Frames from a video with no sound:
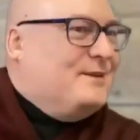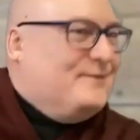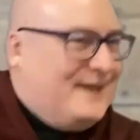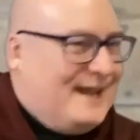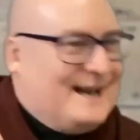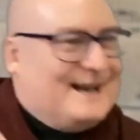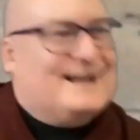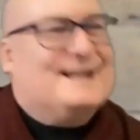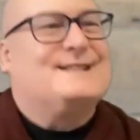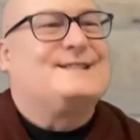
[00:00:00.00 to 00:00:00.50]

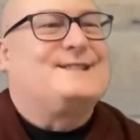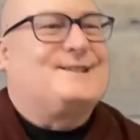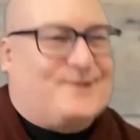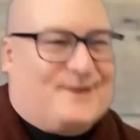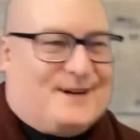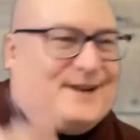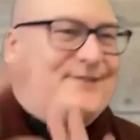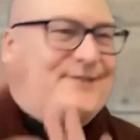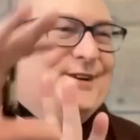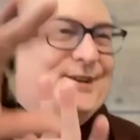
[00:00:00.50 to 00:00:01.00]
analysts or
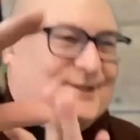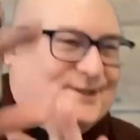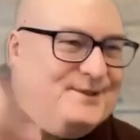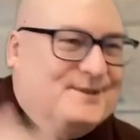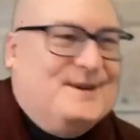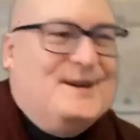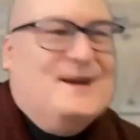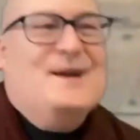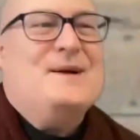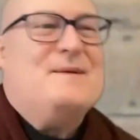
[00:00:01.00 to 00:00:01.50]
whatever you
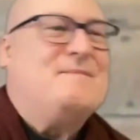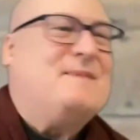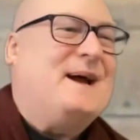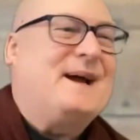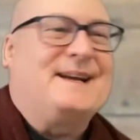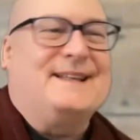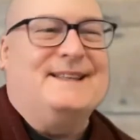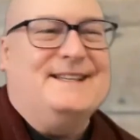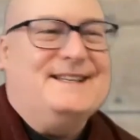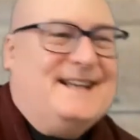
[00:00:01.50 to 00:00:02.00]
do
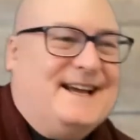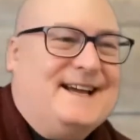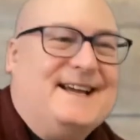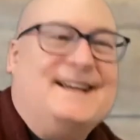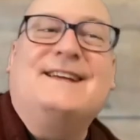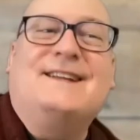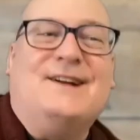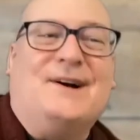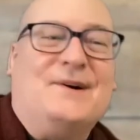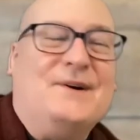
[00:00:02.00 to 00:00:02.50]
back in the
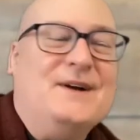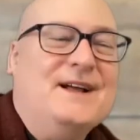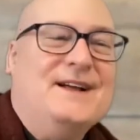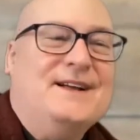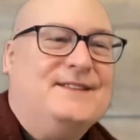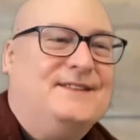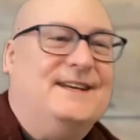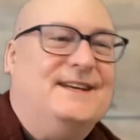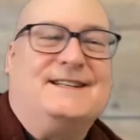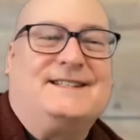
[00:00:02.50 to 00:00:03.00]
day,
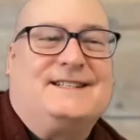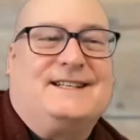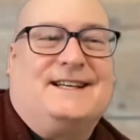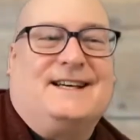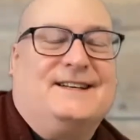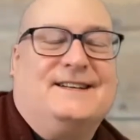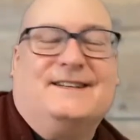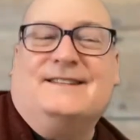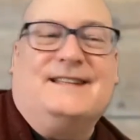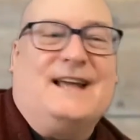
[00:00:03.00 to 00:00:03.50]

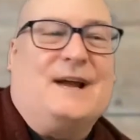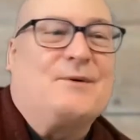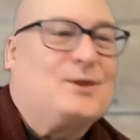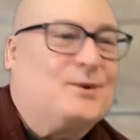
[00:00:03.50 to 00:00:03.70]
that they were the